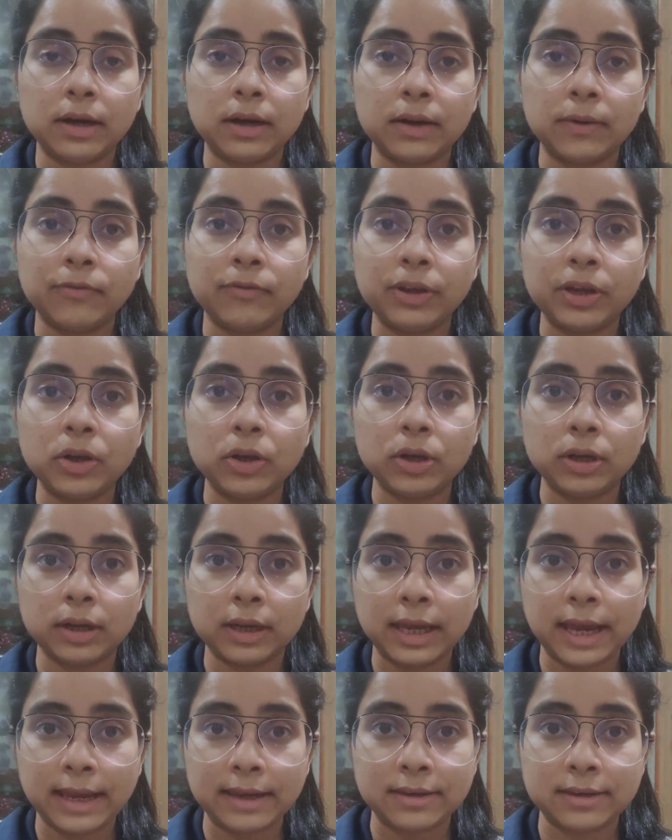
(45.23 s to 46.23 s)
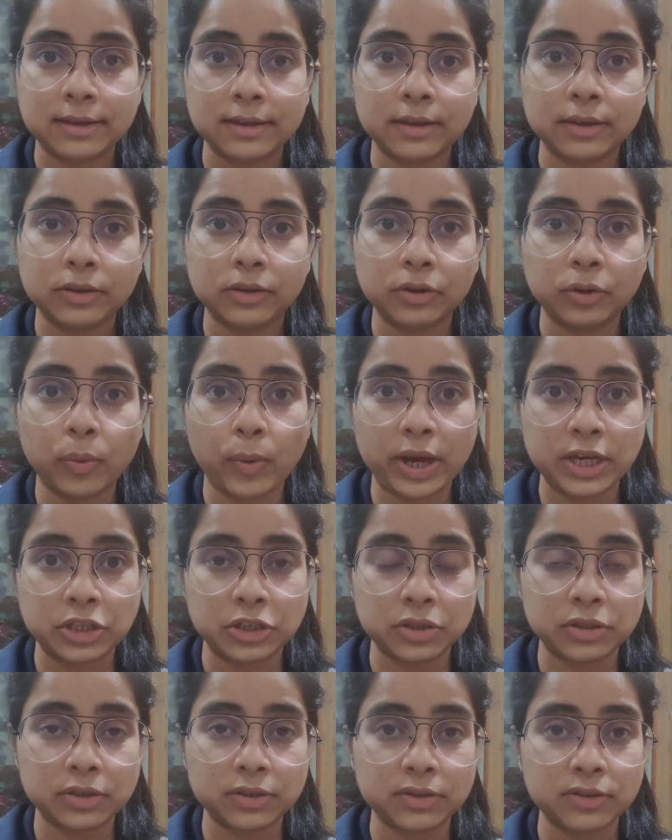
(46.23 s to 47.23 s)
we're gonna get the
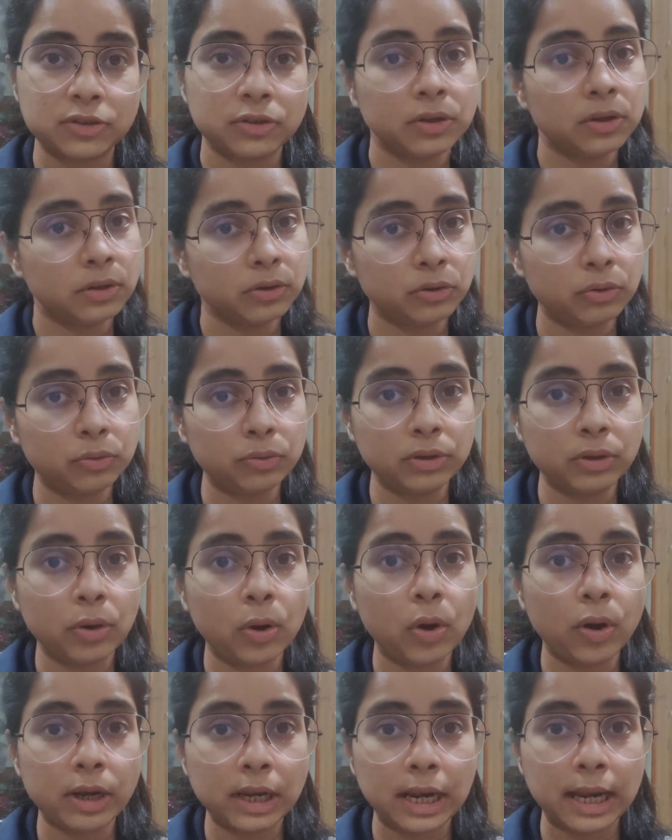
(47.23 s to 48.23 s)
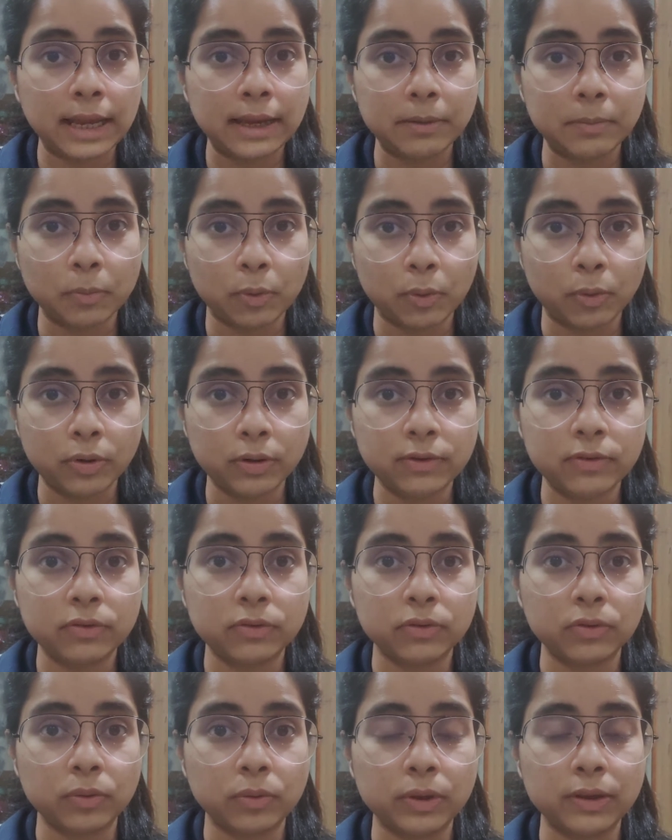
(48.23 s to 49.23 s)
questions through the online modes,
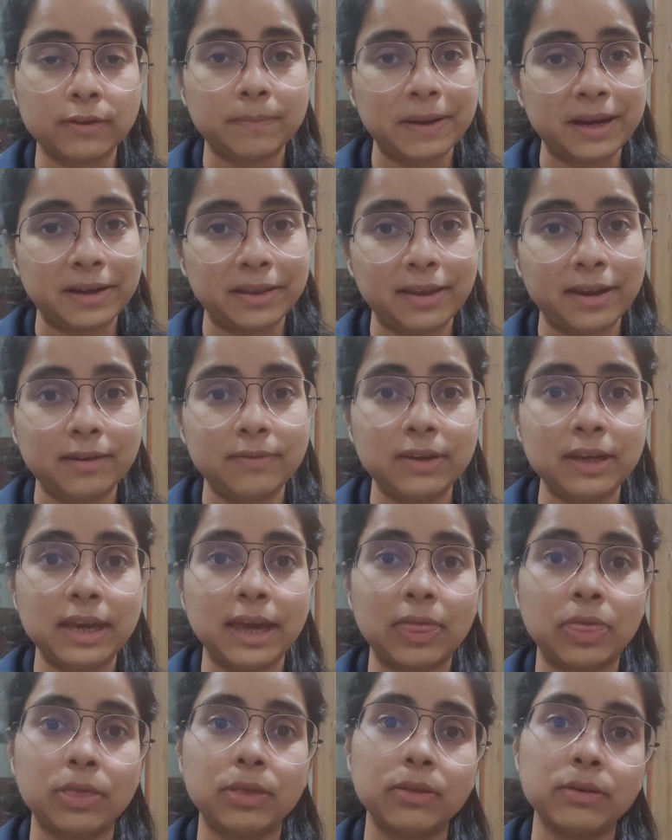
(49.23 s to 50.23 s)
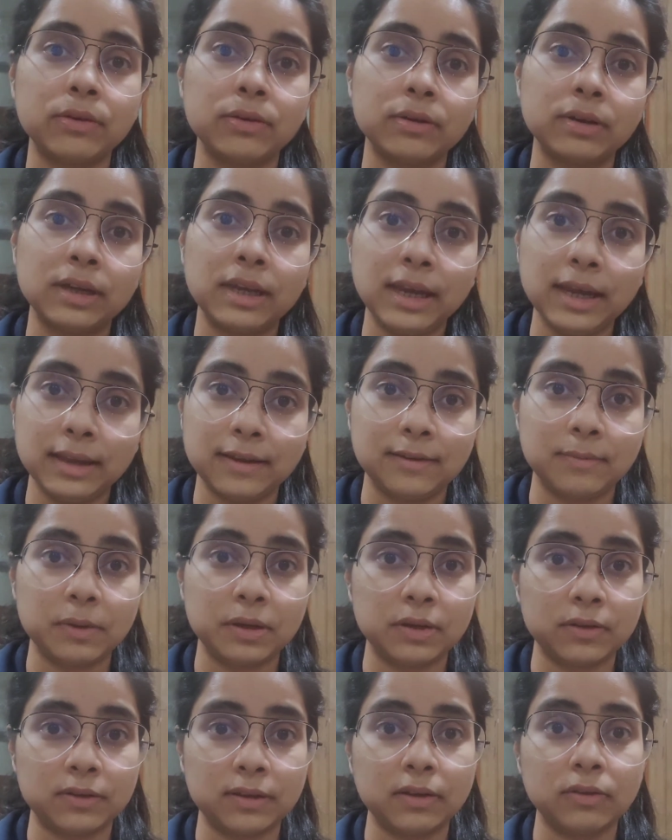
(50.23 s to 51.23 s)
so it's better that we get the kids
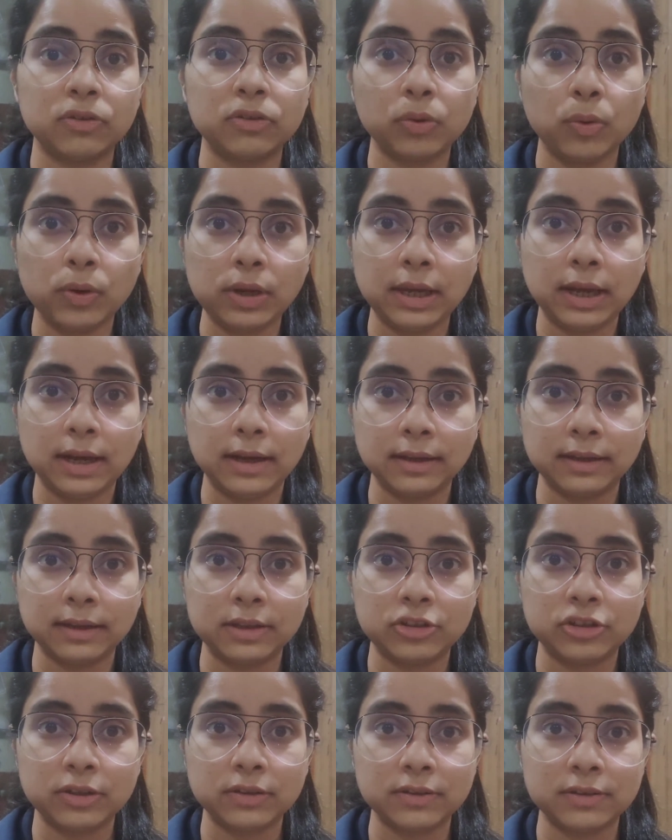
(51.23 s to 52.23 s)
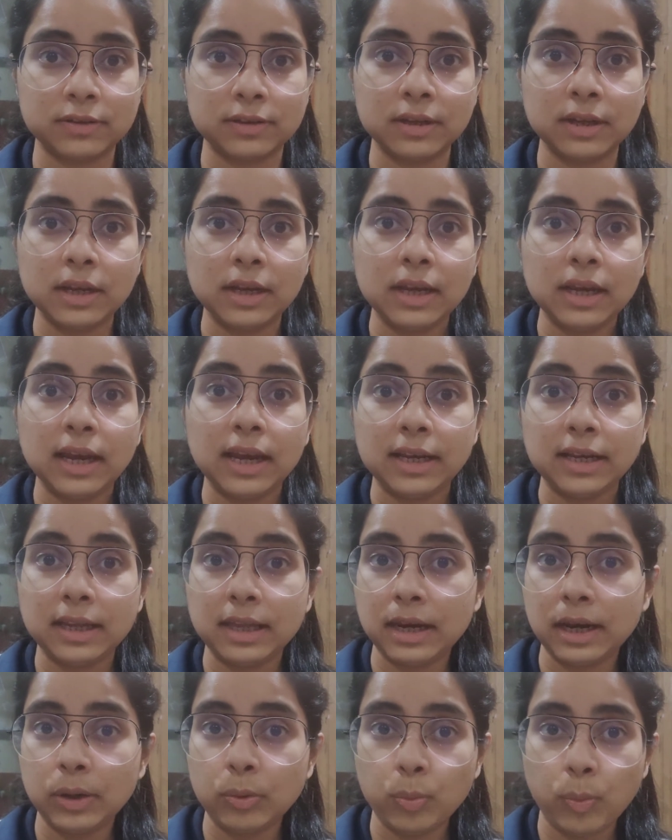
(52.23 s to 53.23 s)
because they're so young, they're just in
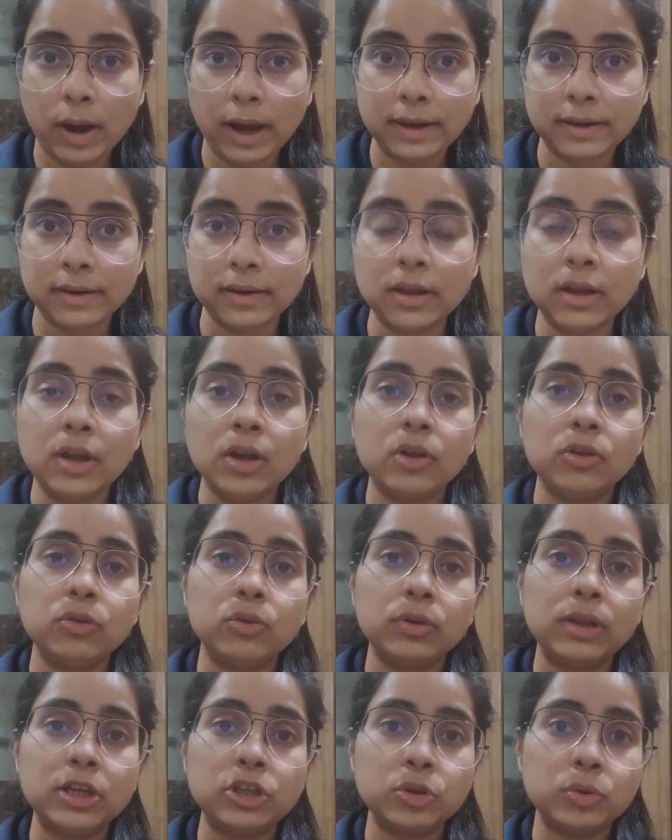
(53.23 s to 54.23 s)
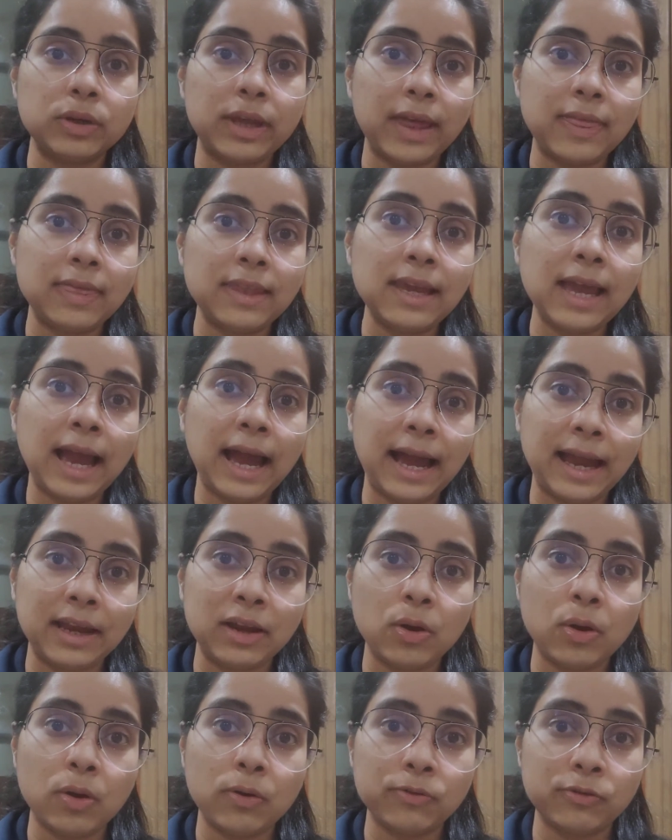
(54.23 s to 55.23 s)
grade one, so they should get the
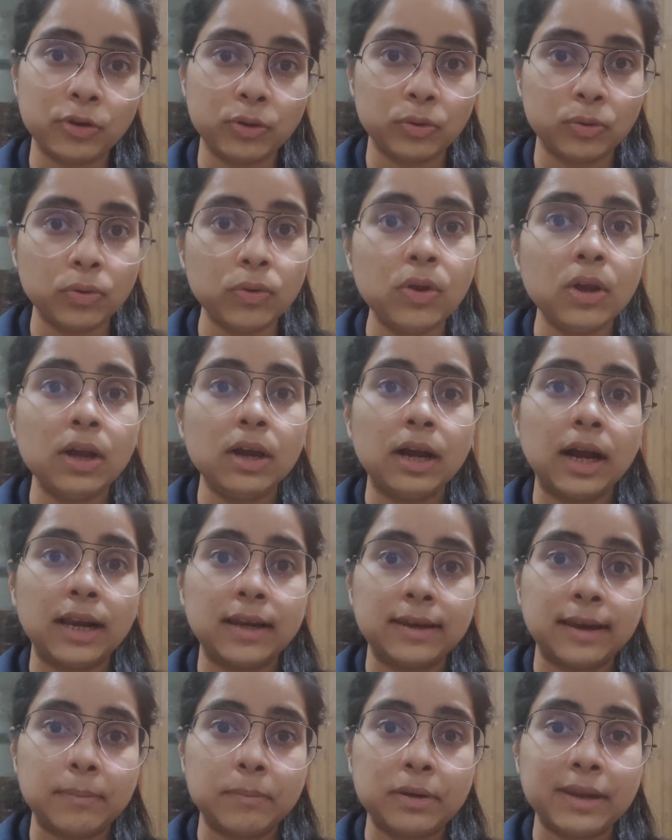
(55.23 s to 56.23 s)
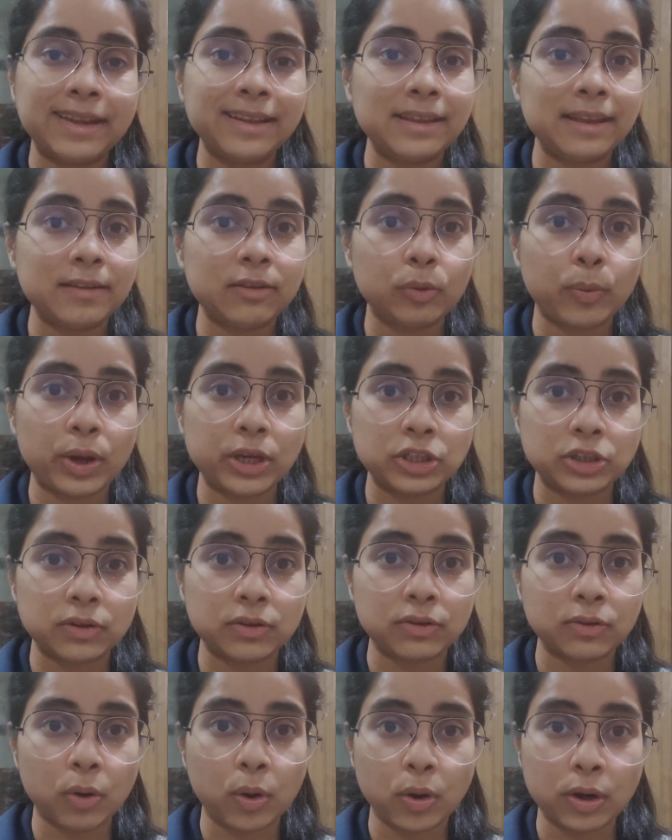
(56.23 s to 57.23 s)
hang of, you know, attempting these
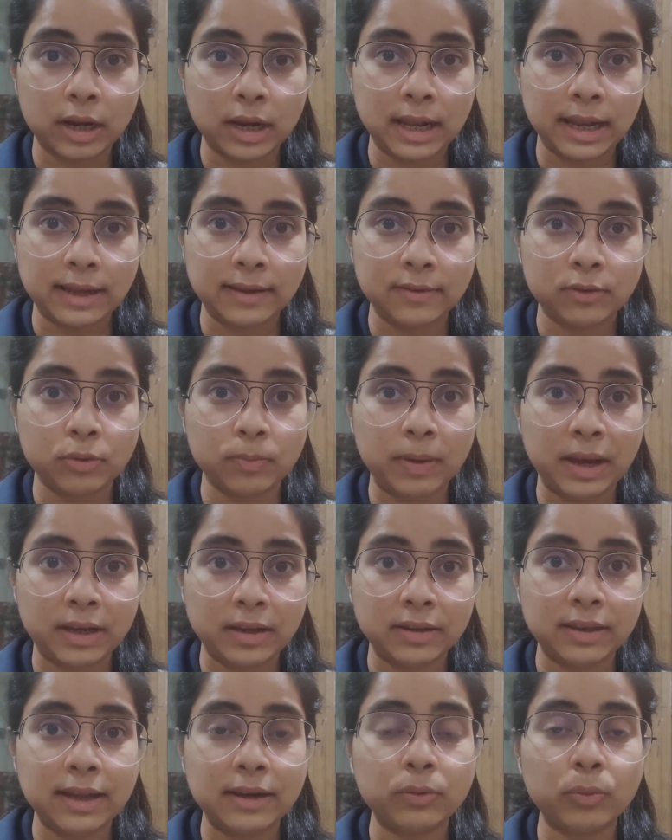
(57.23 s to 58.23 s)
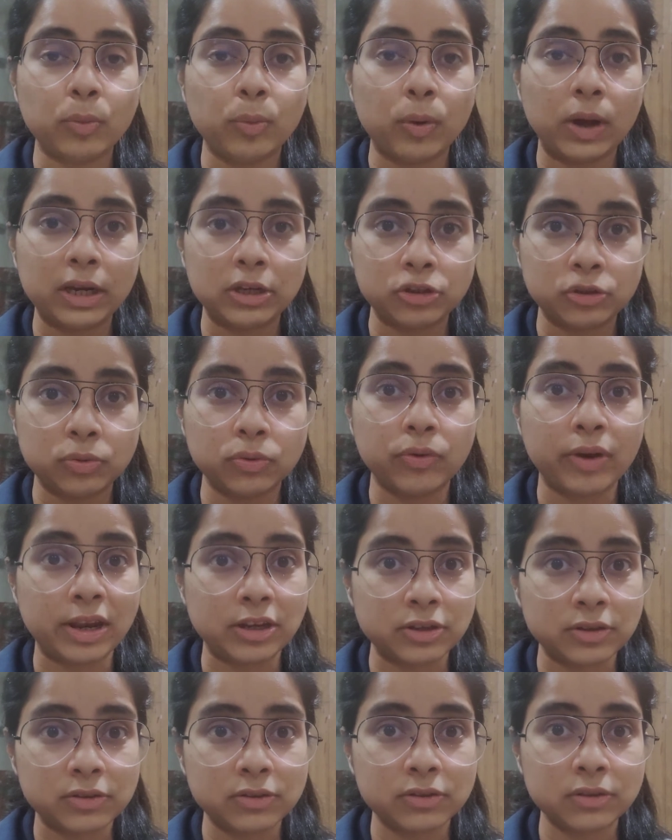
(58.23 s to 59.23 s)
questions online. So better that one should
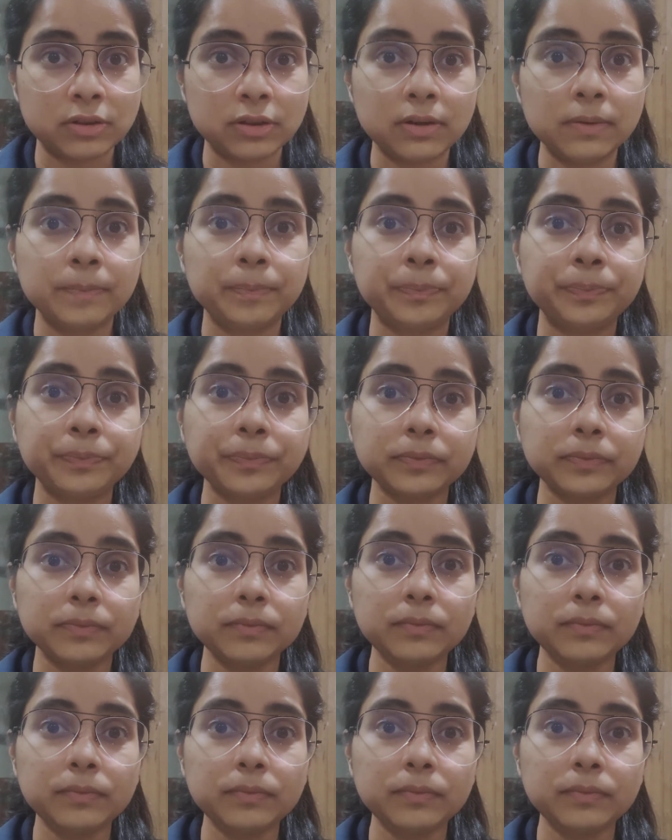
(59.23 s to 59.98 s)
register